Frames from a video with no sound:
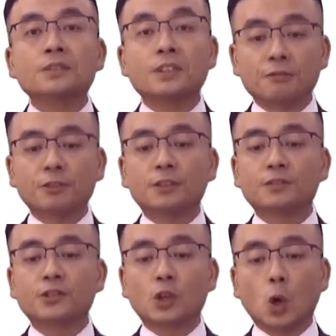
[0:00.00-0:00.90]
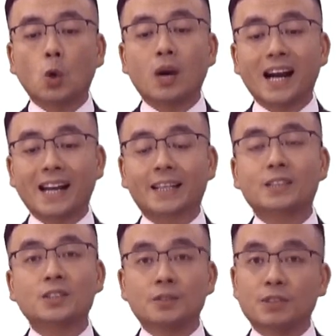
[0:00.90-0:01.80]
different core
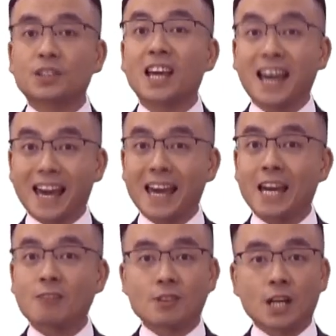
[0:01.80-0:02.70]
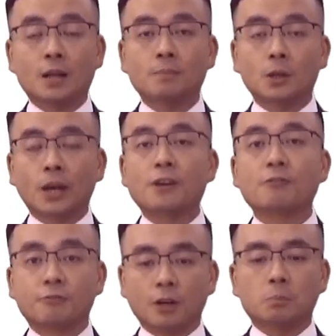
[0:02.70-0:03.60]
activity area, okay,
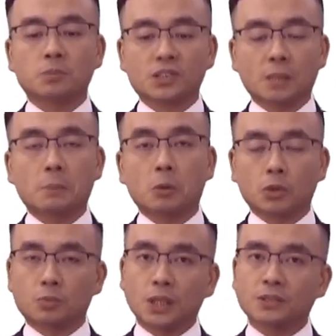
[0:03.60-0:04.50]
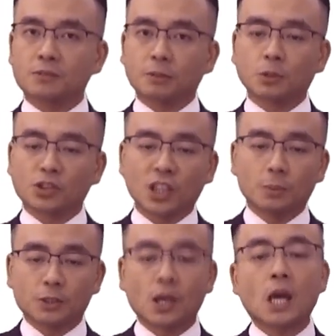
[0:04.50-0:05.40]
from CIMA, which means from your
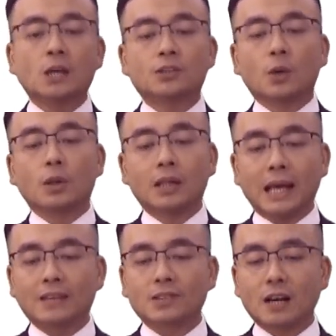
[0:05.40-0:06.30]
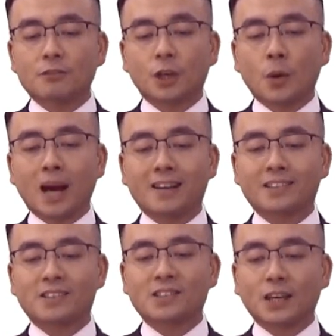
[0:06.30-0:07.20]
syllabus. So let's have a go at
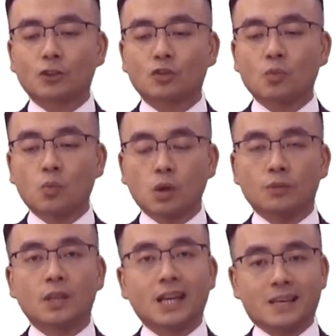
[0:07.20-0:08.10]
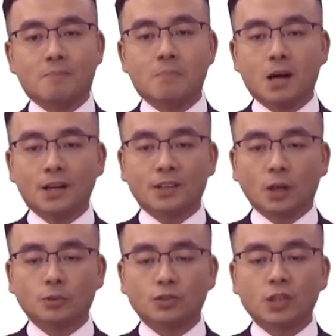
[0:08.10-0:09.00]
this section 1 in my
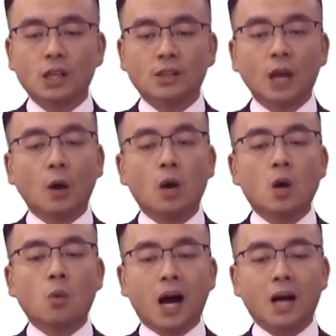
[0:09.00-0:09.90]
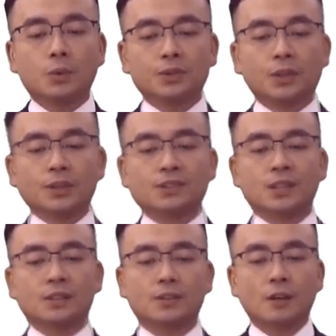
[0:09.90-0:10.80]
note. Now, what I would do is
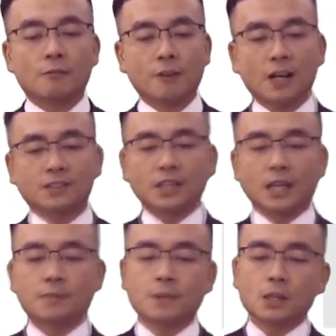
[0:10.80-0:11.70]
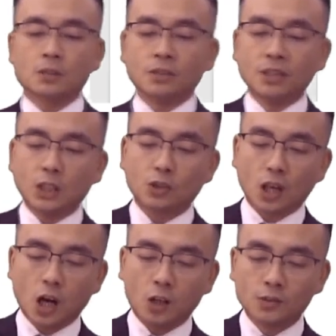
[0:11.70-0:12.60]
that firstly, you need
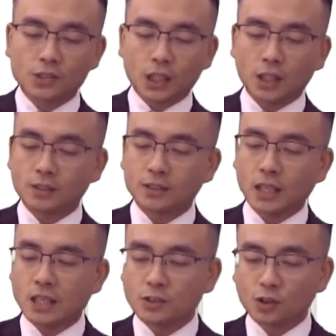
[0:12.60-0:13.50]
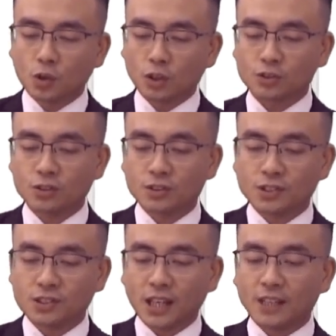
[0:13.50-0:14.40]
to answer these questions
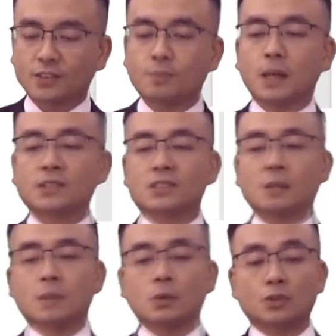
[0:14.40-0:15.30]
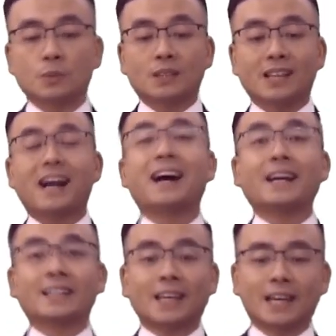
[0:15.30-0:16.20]
set by CIMA, which means
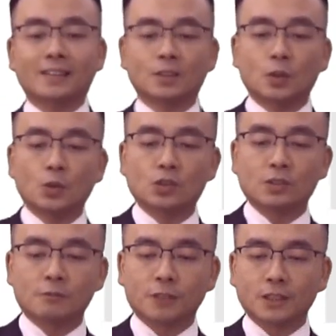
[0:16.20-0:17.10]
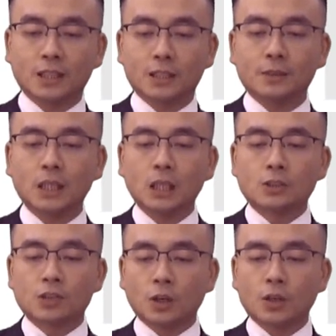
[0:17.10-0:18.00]
I can do something there.
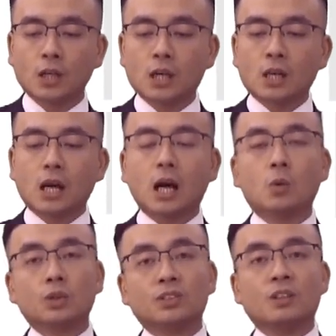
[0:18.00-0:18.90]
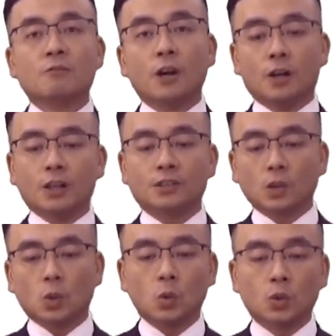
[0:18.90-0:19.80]
So I would divide
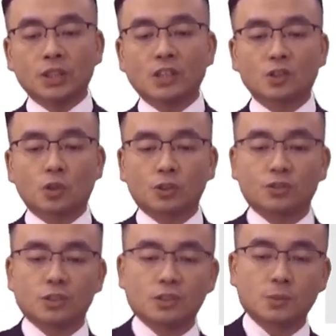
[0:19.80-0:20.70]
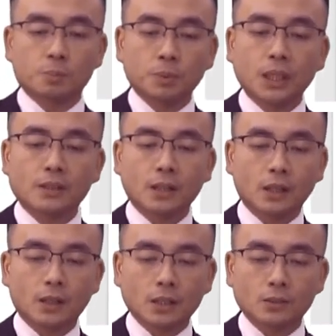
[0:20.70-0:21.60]
all these questions, split
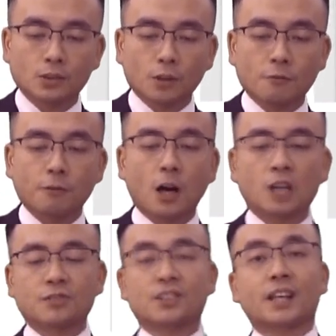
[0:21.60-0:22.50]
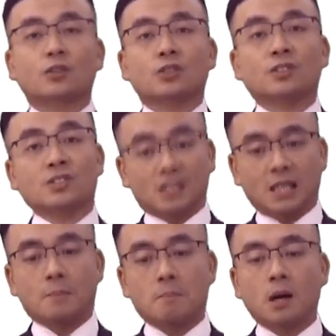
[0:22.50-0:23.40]
that into 5 sections
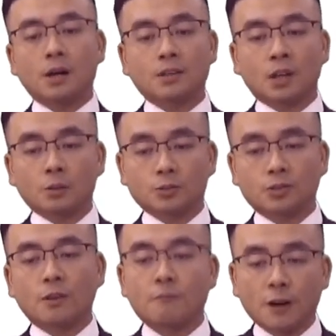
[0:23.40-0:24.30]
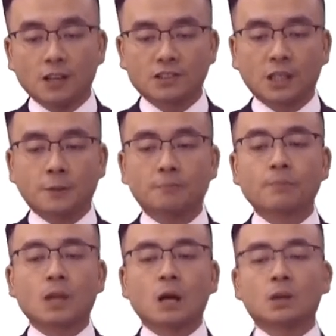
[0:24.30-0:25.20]
in my note. Firstly,
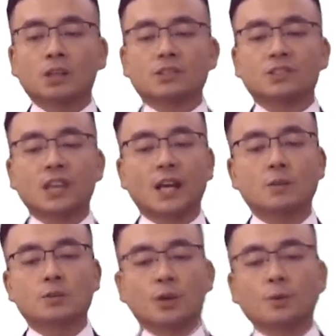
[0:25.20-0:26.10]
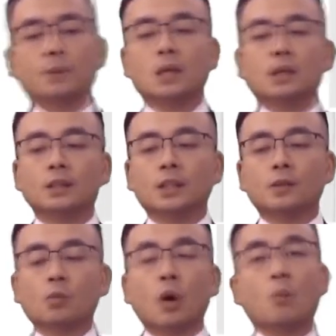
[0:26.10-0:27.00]
I'd like to tell you
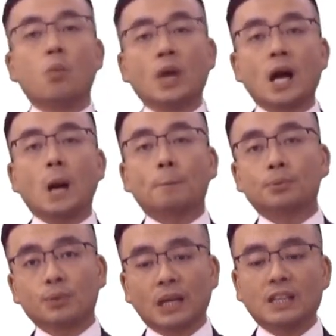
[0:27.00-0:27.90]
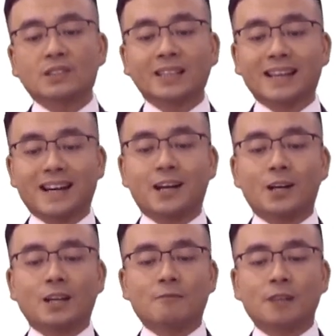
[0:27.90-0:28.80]
that when we are appraising
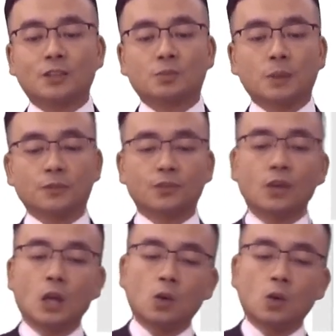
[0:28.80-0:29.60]
our investment,